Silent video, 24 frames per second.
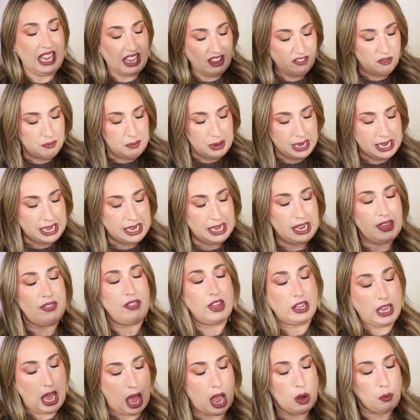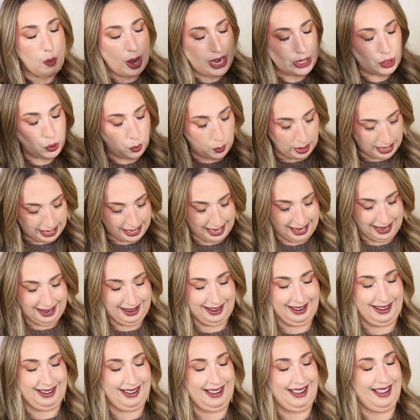Give me the Conway
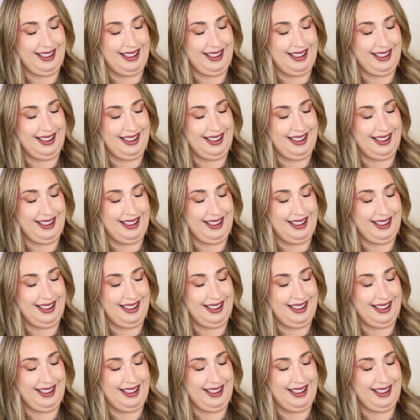Twitty.